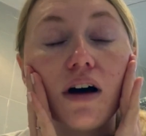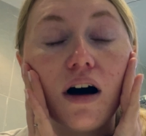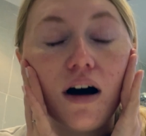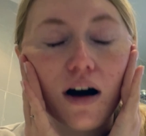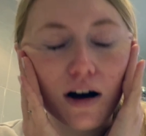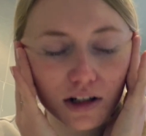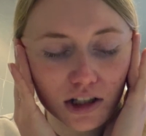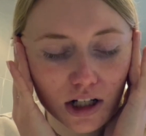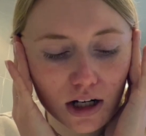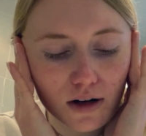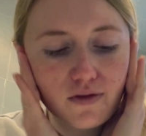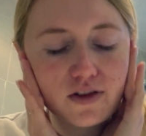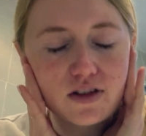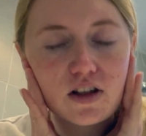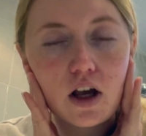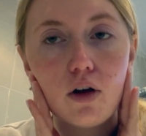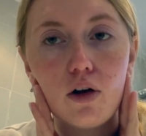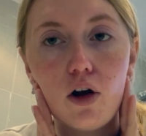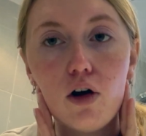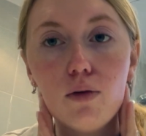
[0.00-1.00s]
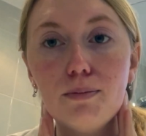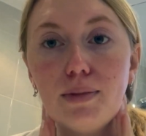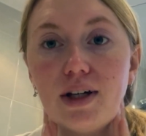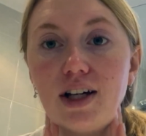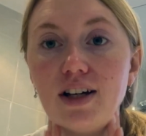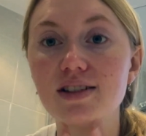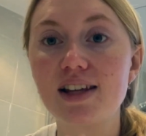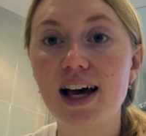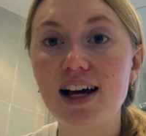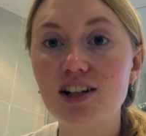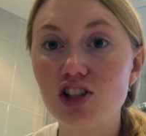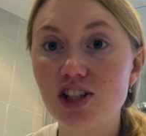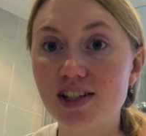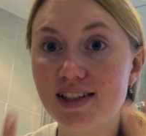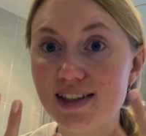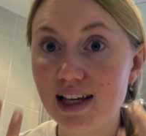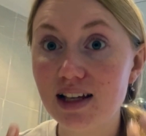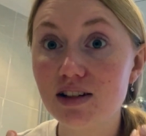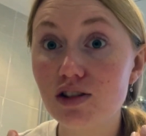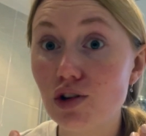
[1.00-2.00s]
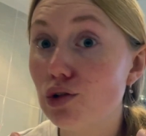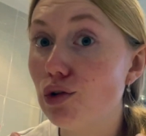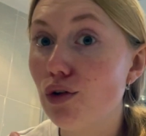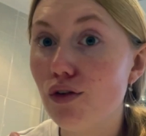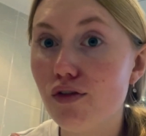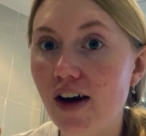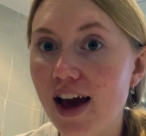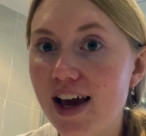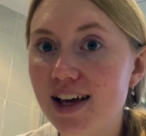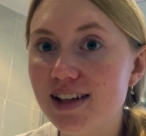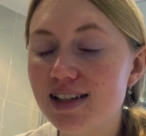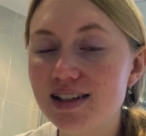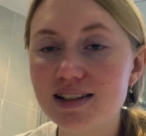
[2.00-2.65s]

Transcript: Arden for so long, because that just sits on your face.